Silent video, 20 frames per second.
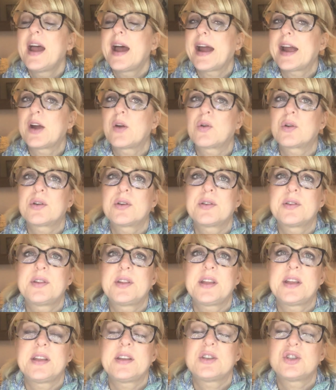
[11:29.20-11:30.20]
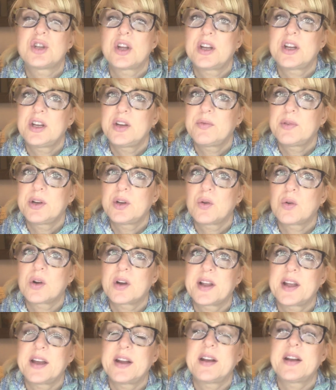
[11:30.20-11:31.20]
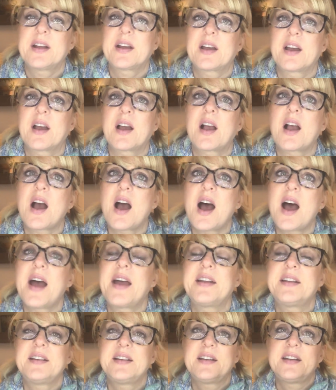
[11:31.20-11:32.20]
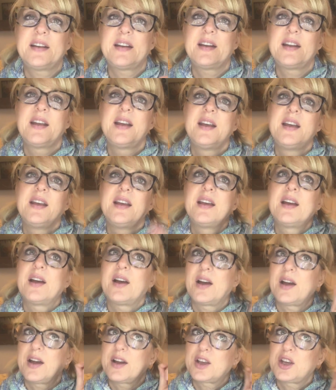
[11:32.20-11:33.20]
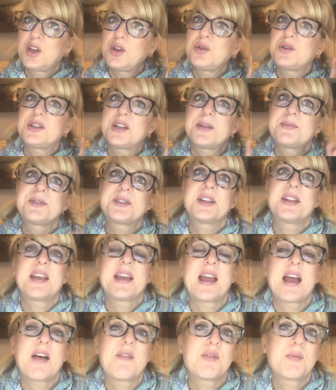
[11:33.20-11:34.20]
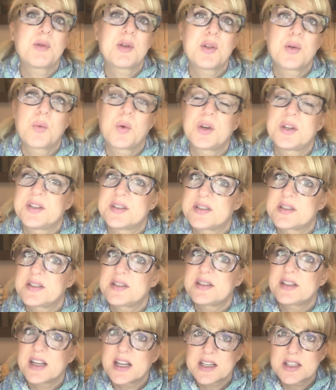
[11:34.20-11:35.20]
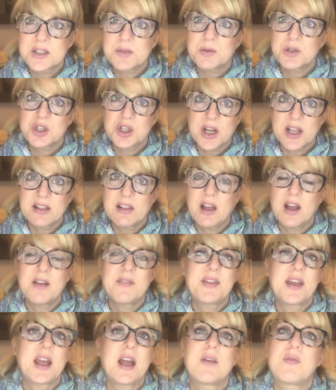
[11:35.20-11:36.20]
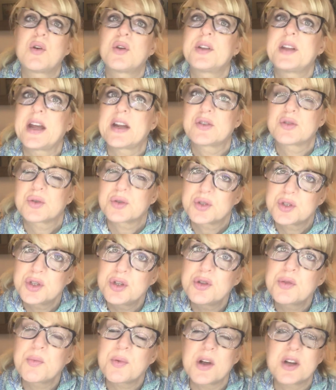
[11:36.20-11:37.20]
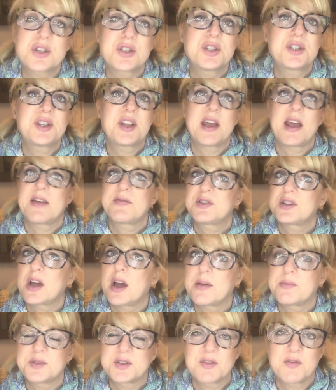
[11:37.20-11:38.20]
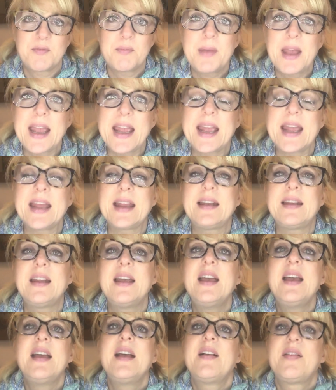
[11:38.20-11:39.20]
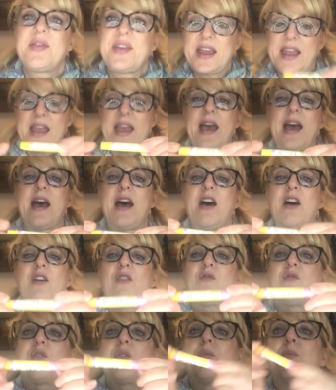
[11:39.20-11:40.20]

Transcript: I ordered the genuine organic cotton Q-tips, and they have them on the wooden sticks, which I love. They have all natural toothbrushes. They have Tom's of Maine. They have